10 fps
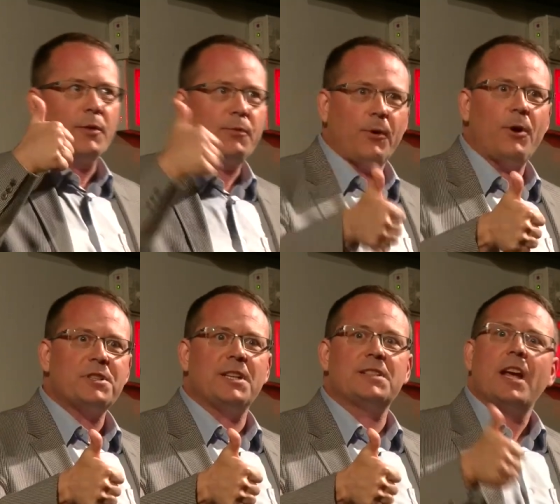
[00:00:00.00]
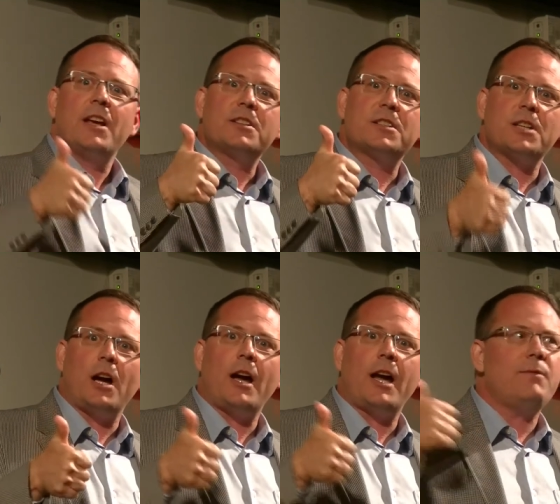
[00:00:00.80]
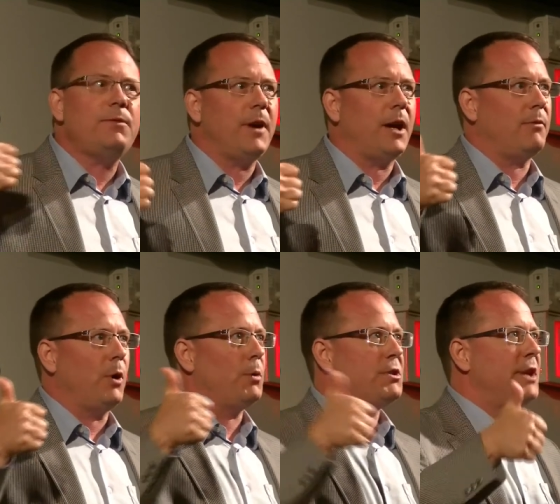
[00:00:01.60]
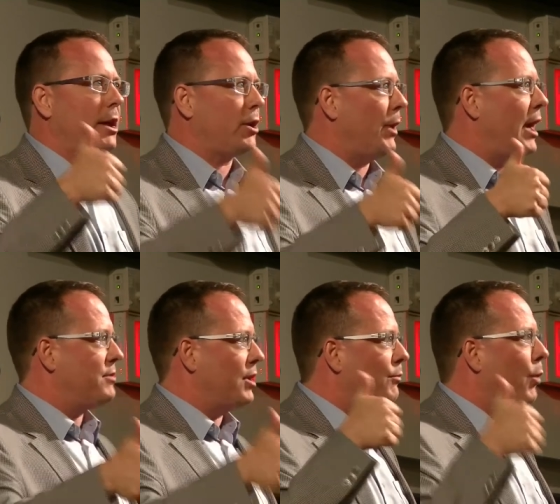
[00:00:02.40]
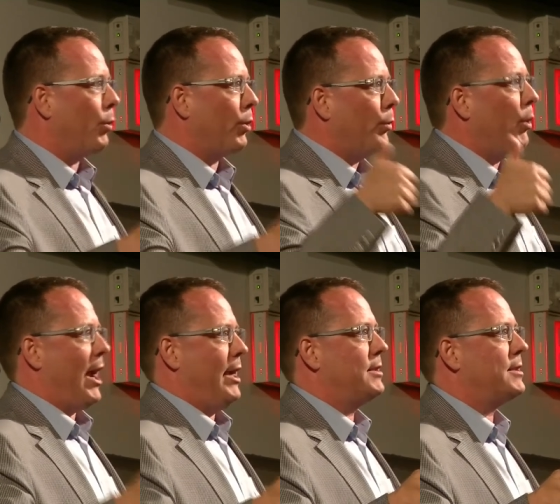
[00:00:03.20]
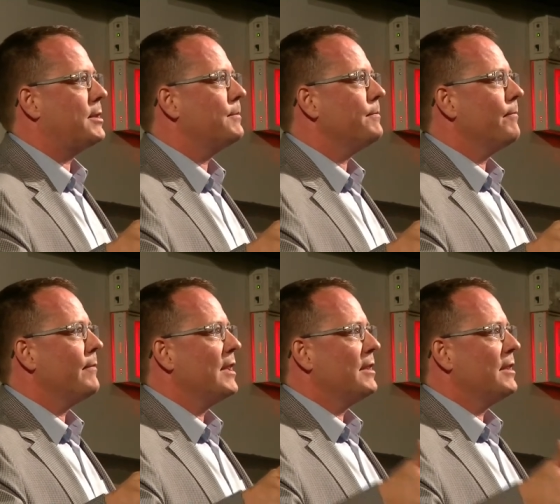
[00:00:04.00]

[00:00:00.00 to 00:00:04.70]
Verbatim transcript: The first is sign Fairvote's Declaration of Voter Rights